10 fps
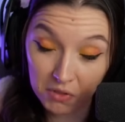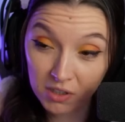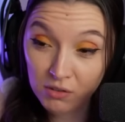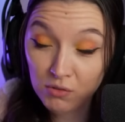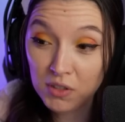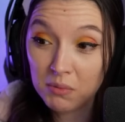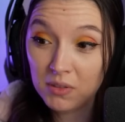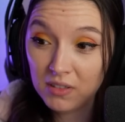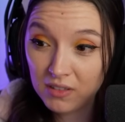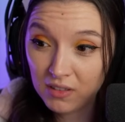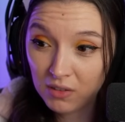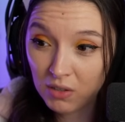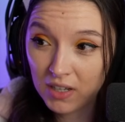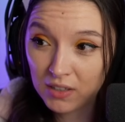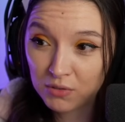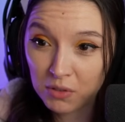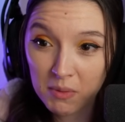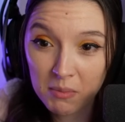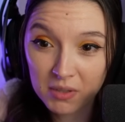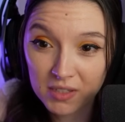It took him a little while to
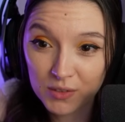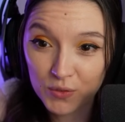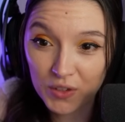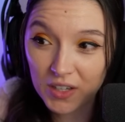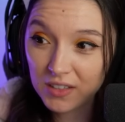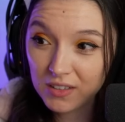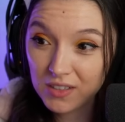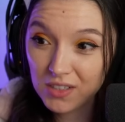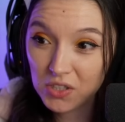remember his friend.